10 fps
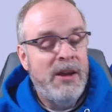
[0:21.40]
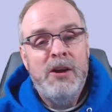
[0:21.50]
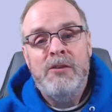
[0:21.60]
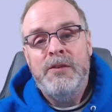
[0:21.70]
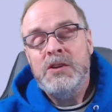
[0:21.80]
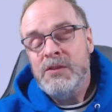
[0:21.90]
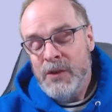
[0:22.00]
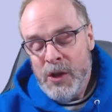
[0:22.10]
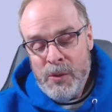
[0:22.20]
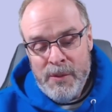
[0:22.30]
First of
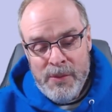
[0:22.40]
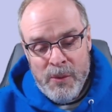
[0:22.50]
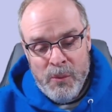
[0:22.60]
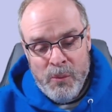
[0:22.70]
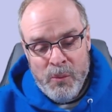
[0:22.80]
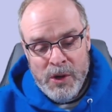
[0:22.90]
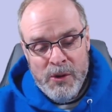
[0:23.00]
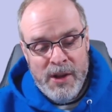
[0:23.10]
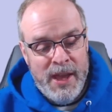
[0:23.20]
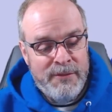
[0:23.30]
all, we're
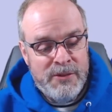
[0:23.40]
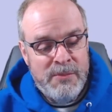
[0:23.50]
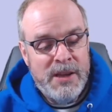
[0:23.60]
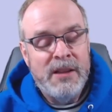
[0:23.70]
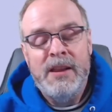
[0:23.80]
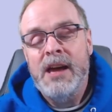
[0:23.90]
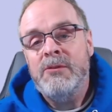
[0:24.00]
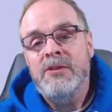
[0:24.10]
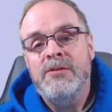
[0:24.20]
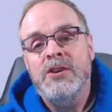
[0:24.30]
going to have to make a lot
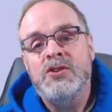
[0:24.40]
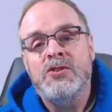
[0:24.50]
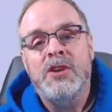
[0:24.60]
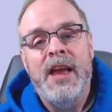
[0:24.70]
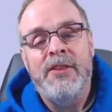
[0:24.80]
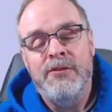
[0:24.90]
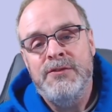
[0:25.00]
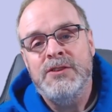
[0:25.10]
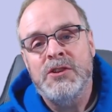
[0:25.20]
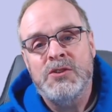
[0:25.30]
of revisions on how the
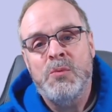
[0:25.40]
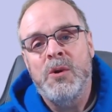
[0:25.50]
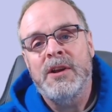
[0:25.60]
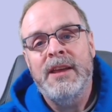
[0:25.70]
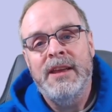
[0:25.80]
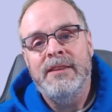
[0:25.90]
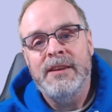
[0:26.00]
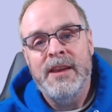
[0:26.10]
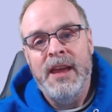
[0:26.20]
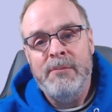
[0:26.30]
physics work in
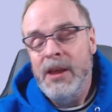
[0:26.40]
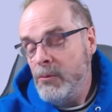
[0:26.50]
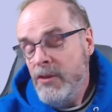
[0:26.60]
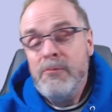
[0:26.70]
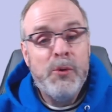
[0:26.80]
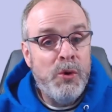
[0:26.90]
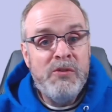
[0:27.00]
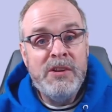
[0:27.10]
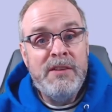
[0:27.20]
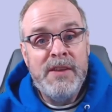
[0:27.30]
the game. Now, we've
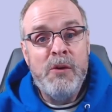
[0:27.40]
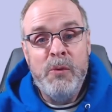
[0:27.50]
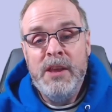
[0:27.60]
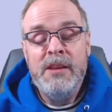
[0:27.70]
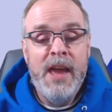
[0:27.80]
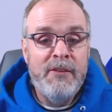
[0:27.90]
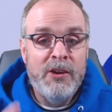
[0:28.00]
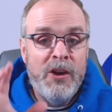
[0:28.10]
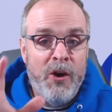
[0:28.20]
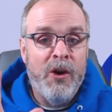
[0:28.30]
proven that we can have a
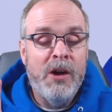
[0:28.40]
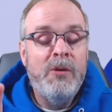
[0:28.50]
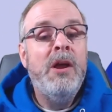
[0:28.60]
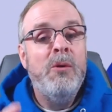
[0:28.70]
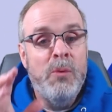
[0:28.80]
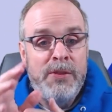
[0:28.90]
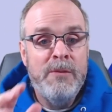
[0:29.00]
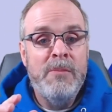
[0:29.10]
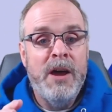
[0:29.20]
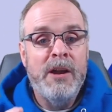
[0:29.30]
car with a
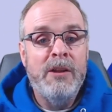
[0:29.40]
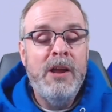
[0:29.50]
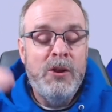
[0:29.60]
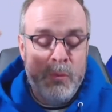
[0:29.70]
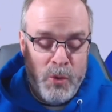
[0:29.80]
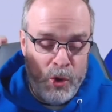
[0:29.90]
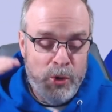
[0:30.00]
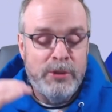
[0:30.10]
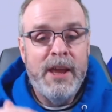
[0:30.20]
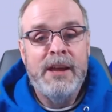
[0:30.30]
model
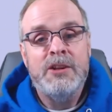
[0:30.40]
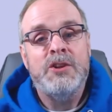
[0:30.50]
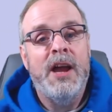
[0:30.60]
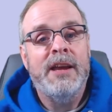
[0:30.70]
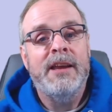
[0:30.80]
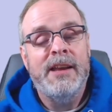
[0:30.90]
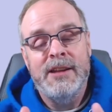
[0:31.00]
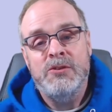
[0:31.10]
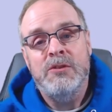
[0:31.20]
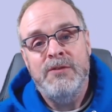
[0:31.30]
roll down a track and
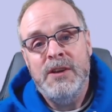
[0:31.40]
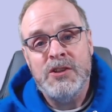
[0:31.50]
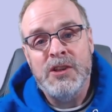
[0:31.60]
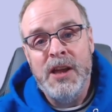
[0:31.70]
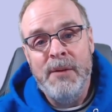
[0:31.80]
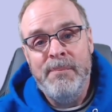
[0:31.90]
get to a finish line.